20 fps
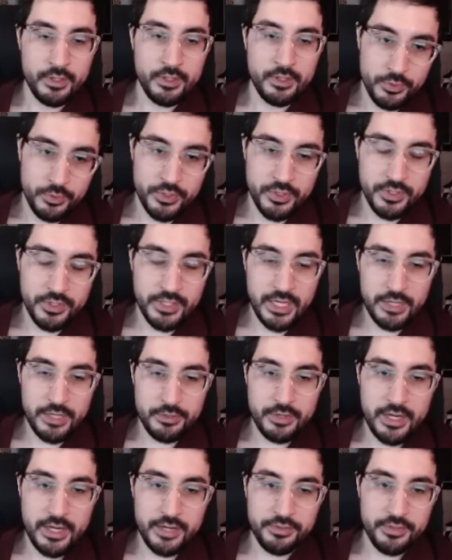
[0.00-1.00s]
You can
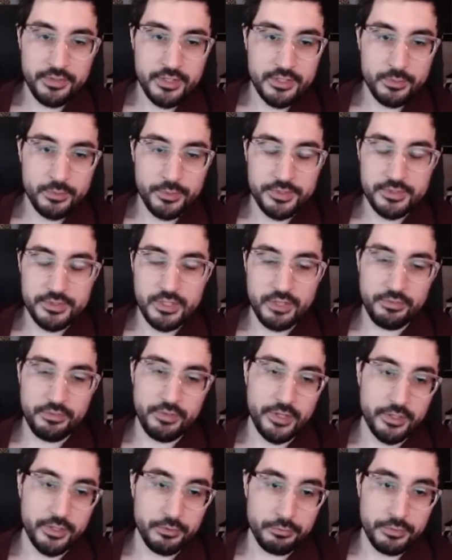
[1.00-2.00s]
counteract this with stuff
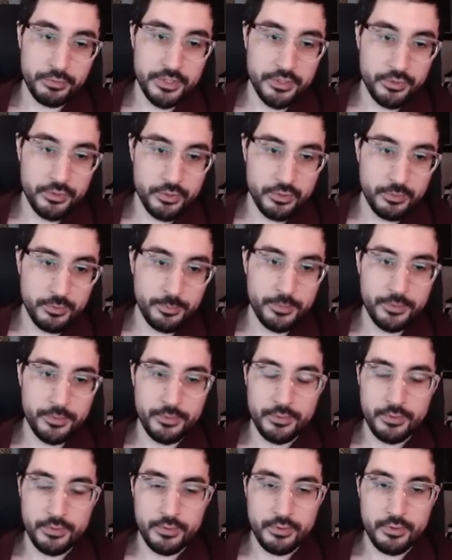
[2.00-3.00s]
like recoup,
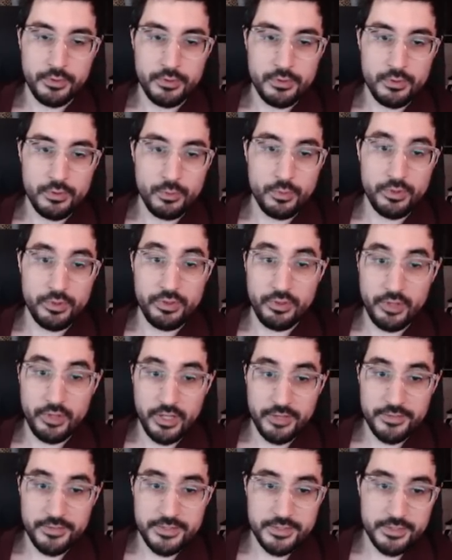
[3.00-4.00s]
with
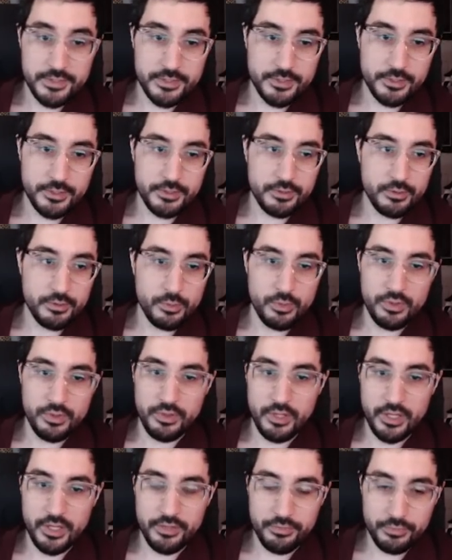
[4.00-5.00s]
lifesteal, with
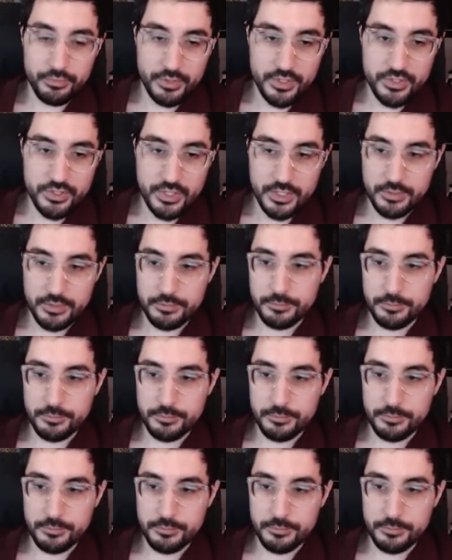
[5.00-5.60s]
life regen.